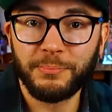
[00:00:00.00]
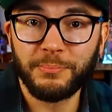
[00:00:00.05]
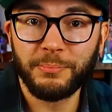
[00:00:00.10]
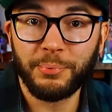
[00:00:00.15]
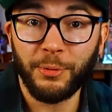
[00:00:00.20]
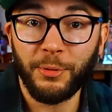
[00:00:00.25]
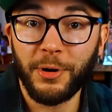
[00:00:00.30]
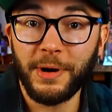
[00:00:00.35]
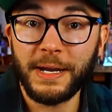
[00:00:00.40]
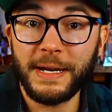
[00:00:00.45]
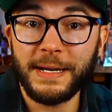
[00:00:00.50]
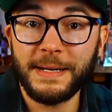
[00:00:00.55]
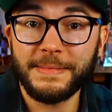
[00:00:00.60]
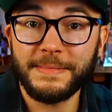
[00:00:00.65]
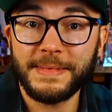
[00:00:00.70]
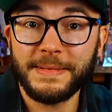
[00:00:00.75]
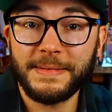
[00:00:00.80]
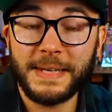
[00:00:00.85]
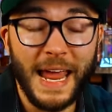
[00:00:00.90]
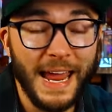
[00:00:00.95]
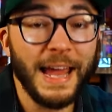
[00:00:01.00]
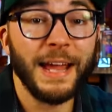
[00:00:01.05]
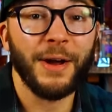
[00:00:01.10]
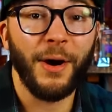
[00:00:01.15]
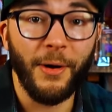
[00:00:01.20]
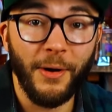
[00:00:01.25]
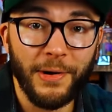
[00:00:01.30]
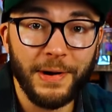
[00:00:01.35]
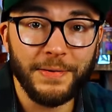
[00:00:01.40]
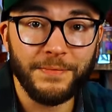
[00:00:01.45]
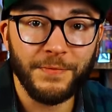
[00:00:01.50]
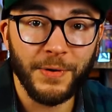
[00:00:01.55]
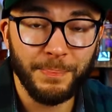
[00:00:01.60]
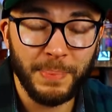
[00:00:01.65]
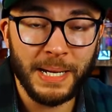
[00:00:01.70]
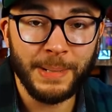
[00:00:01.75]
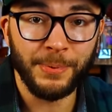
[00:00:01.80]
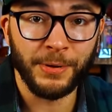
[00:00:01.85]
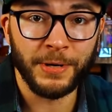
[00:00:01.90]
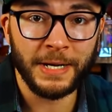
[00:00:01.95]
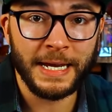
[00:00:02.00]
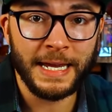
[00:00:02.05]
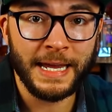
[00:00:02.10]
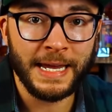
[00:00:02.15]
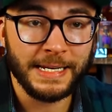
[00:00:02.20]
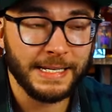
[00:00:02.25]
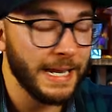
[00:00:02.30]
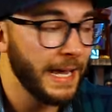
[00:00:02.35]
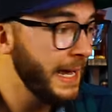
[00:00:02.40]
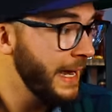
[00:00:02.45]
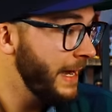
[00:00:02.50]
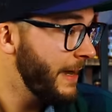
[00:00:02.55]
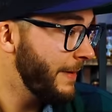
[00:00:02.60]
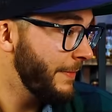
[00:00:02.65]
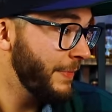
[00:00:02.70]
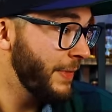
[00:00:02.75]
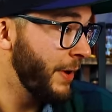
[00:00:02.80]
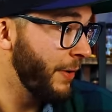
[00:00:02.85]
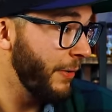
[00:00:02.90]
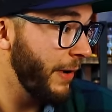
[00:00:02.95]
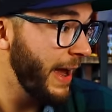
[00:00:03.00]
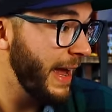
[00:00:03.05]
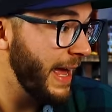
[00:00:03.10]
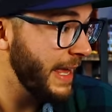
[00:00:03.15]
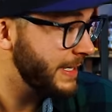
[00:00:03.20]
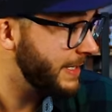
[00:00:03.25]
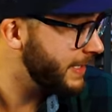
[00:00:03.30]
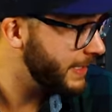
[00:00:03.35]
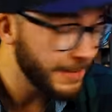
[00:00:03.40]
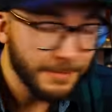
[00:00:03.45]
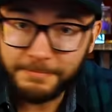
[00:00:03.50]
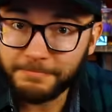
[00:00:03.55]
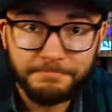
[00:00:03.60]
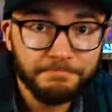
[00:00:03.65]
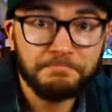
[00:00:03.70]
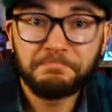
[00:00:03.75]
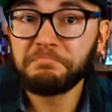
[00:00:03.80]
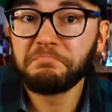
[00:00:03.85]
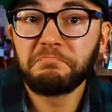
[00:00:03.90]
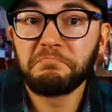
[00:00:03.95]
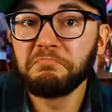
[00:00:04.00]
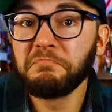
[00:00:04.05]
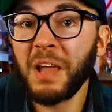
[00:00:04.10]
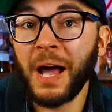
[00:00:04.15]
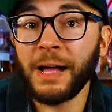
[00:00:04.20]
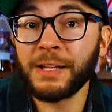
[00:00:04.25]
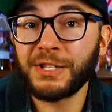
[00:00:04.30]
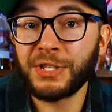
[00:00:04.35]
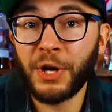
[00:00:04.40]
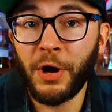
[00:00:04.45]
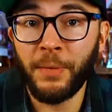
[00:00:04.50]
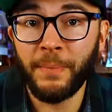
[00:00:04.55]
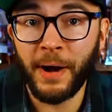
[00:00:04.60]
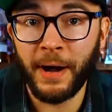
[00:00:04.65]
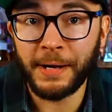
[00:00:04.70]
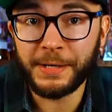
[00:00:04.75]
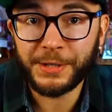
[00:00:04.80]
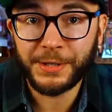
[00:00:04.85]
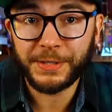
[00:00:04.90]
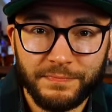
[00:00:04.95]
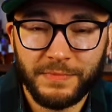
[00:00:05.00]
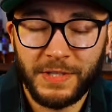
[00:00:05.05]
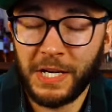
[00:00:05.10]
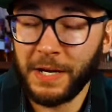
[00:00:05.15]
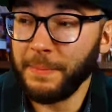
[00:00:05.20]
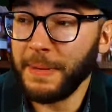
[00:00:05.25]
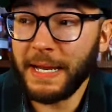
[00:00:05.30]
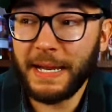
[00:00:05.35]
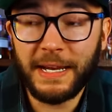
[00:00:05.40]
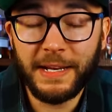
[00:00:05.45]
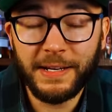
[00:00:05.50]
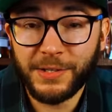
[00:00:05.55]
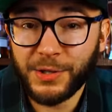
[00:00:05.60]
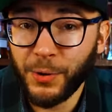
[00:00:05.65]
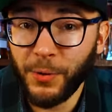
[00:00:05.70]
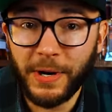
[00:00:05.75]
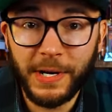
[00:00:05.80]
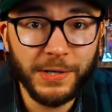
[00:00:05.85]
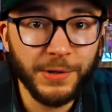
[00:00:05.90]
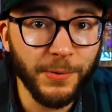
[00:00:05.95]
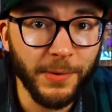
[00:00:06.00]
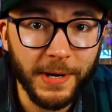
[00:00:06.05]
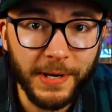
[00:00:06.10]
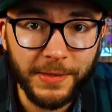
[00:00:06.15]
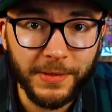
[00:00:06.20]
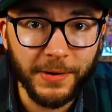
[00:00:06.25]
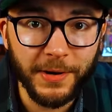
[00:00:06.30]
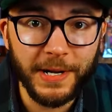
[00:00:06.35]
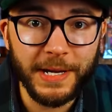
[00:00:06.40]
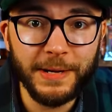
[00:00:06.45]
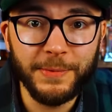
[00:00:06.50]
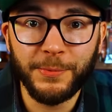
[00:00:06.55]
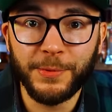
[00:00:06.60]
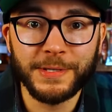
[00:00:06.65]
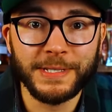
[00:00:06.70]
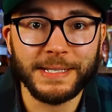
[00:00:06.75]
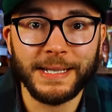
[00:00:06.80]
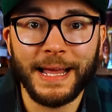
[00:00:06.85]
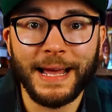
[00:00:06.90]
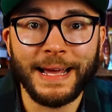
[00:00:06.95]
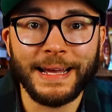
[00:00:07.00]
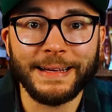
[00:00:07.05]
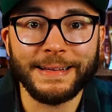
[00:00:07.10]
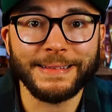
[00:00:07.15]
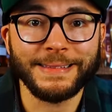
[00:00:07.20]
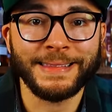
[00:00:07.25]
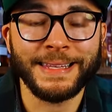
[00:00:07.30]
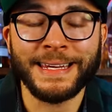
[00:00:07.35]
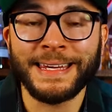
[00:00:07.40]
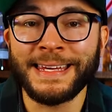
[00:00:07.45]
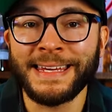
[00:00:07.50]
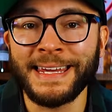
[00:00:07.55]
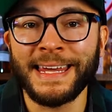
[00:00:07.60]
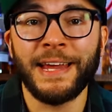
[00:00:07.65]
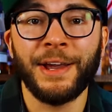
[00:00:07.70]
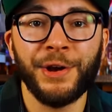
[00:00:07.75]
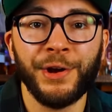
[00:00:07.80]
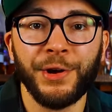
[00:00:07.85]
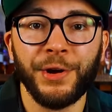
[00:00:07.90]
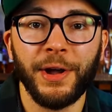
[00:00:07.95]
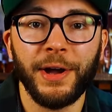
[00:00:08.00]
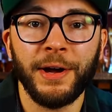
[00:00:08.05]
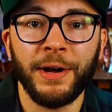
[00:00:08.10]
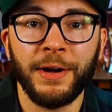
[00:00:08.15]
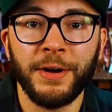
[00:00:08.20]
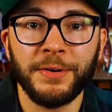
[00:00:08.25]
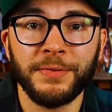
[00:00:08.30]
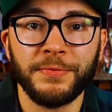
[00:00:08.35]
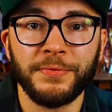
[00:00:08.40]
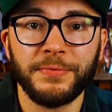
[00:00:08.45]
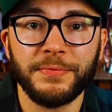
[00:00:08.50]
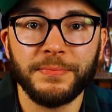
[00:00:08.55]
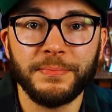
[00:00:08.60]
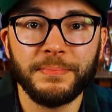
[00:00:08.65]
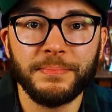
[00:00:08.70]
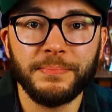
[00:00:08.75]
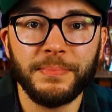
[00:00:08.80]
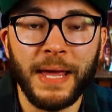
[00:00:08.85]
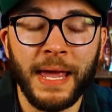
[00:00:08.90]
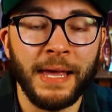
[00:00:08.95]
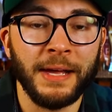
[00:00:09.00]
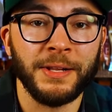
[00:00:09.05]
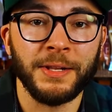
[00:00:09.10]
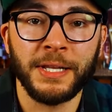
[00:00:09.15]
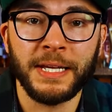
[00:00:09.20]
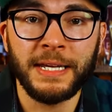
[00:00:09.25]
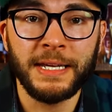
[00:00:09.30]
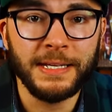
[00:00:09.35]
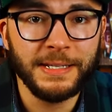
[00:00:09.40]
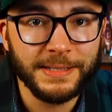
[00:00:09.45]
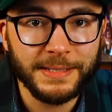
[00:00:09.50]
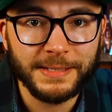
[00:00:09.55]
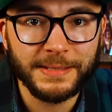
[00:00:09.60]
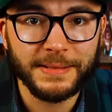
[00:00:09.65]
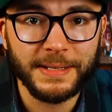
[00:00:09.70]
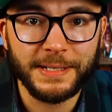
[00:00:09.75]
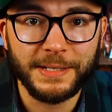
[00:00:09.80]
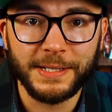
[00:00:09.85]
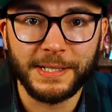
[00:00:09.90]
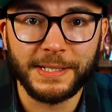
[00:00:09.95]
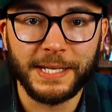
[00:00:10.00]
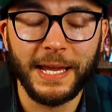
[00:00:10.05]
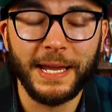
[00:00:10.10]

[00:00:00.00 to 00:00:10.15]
pretty dang hard for people to get. The rest, not so much. To me, 2023 was like the year of LEs. It just